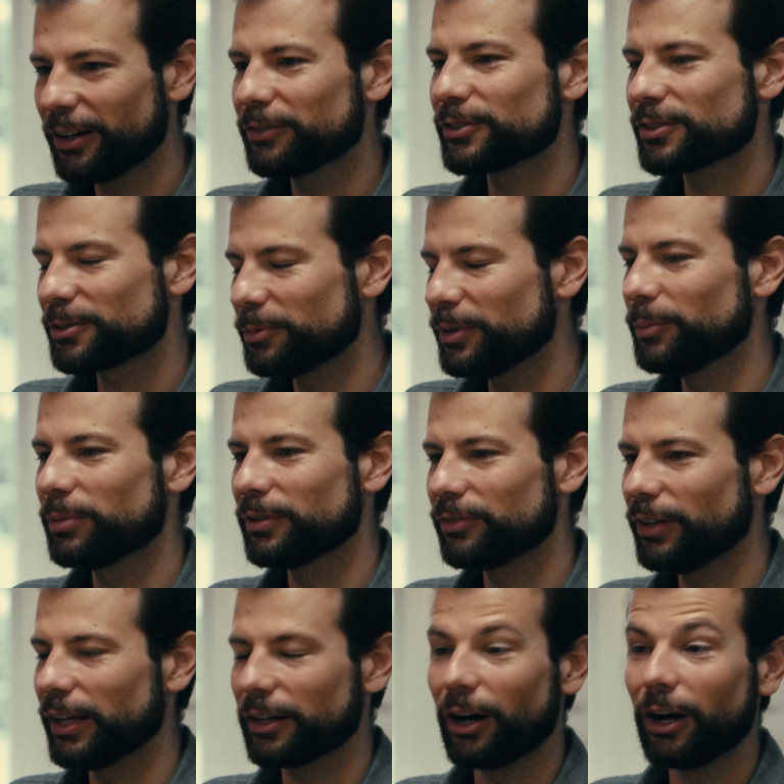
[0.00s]
off a sweep of
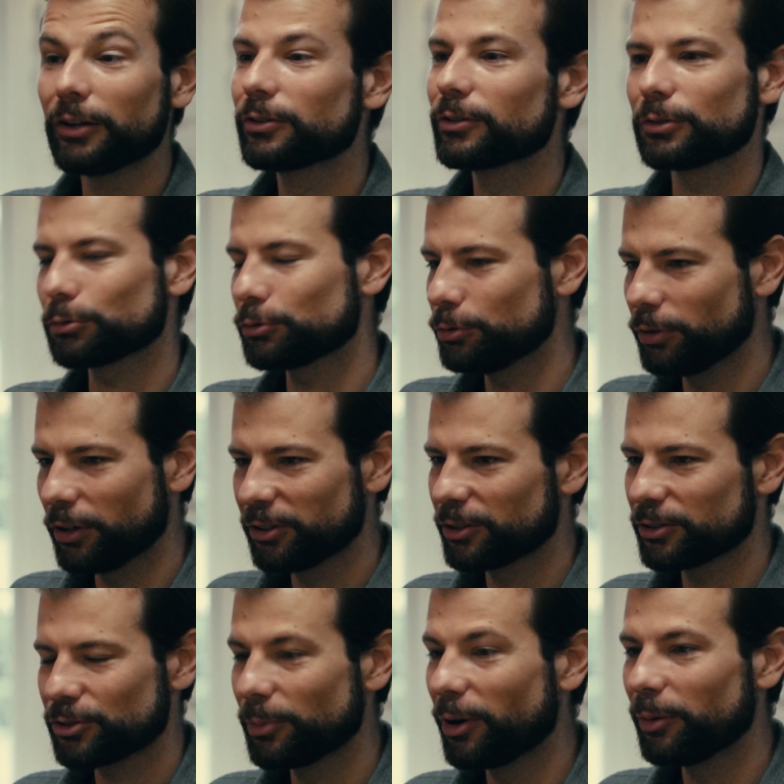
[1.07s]
like 100 or
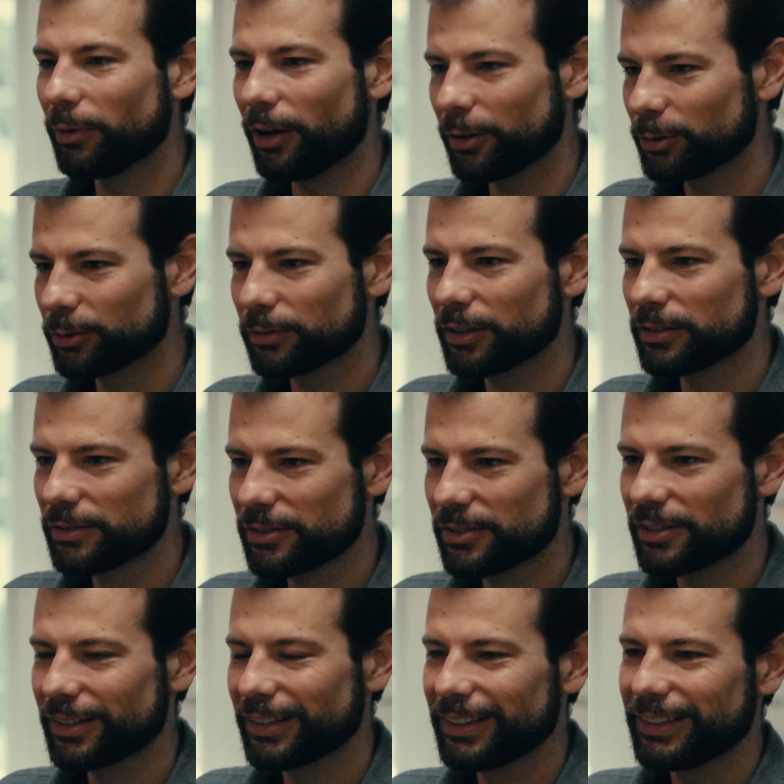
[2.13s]
200 small model
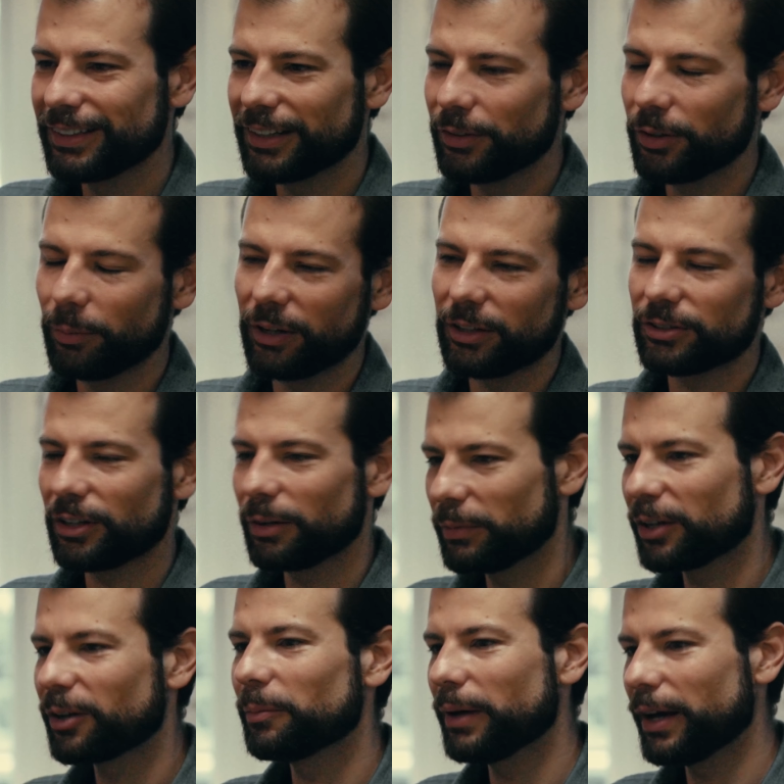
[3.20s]
runs. And then by the time they
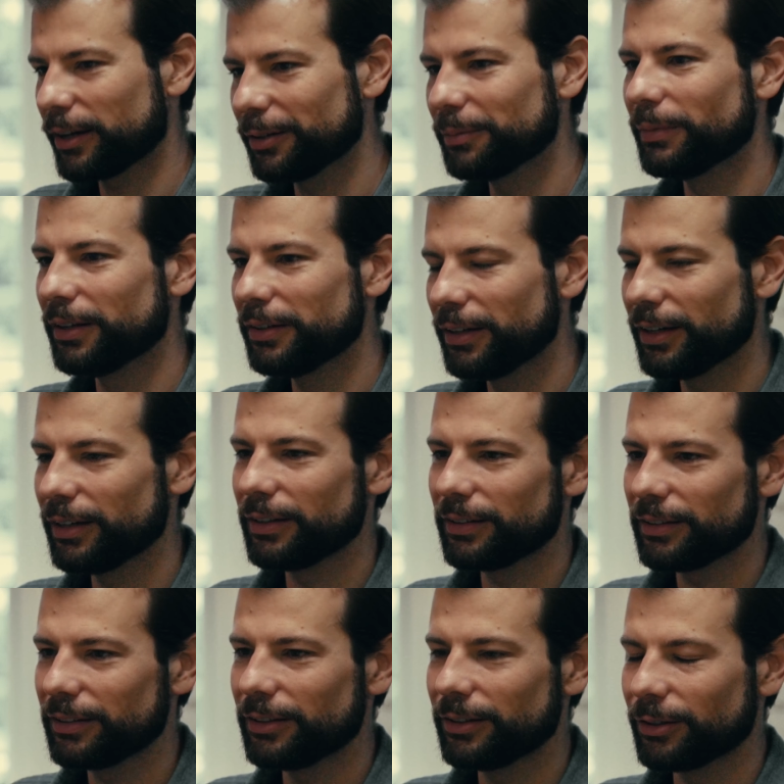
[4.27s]
come back on Monday,
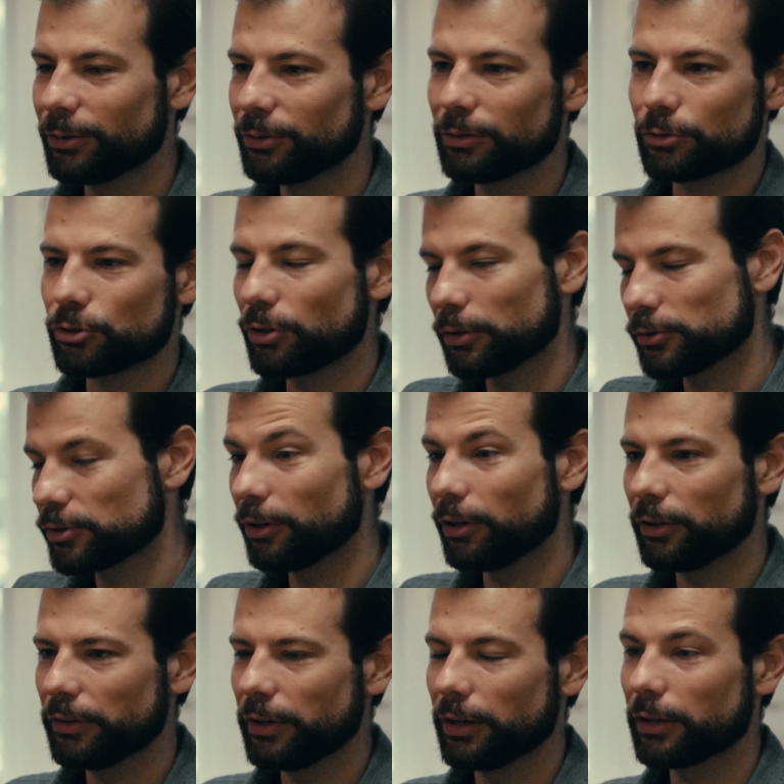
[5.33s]
the results are
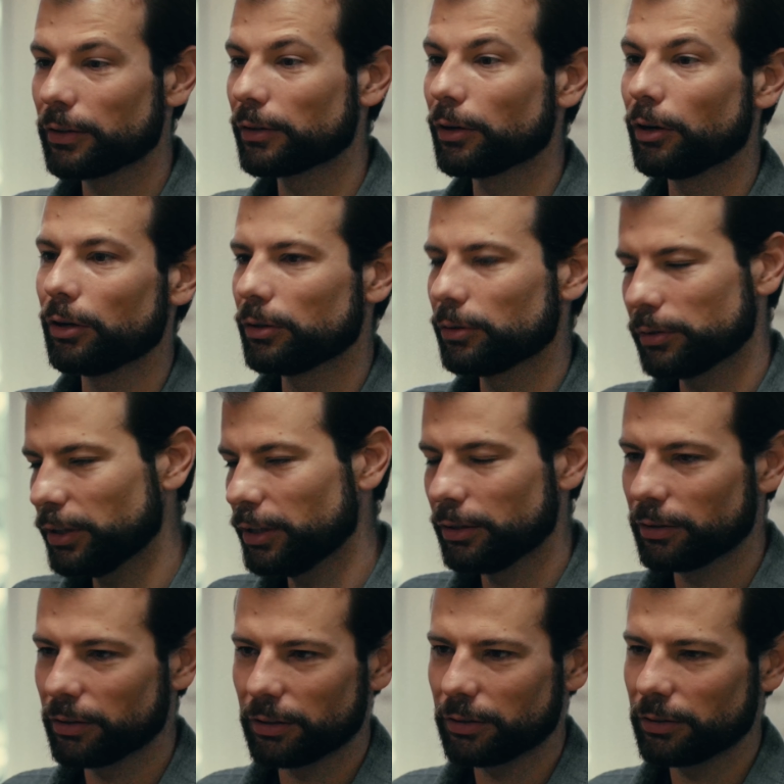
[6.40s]
all there. They're all in
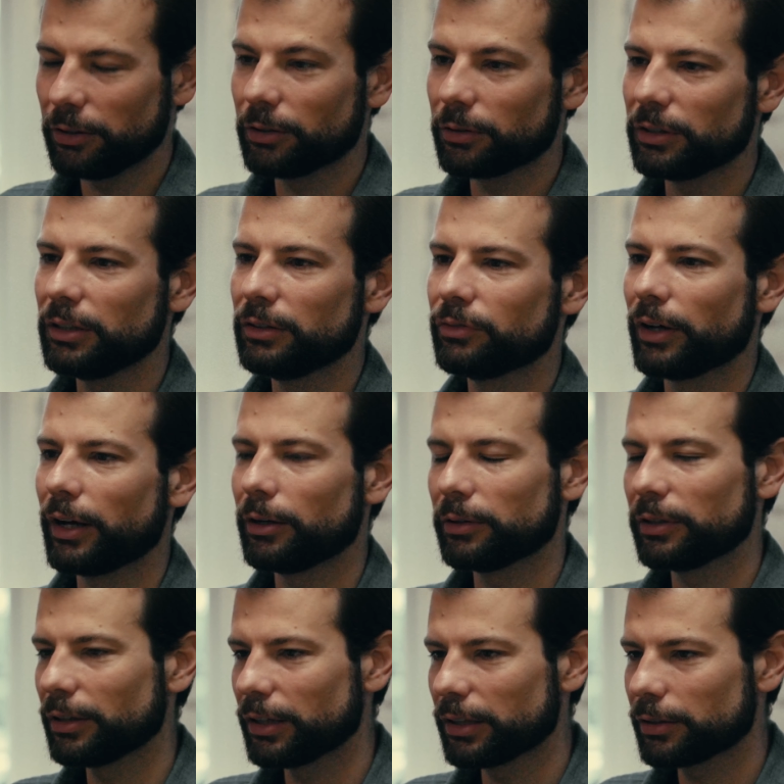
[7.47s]
our, eval
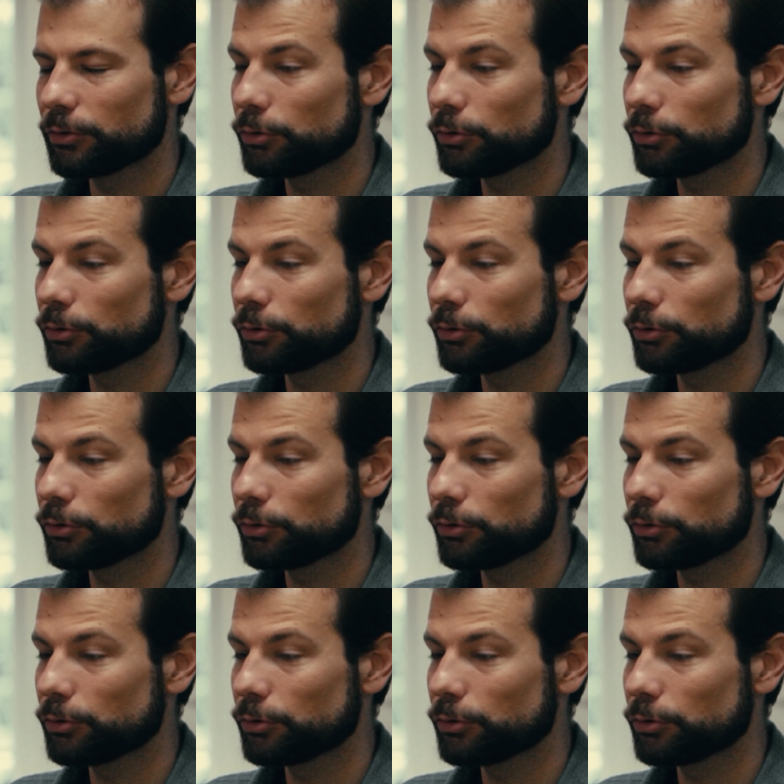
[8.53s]
and like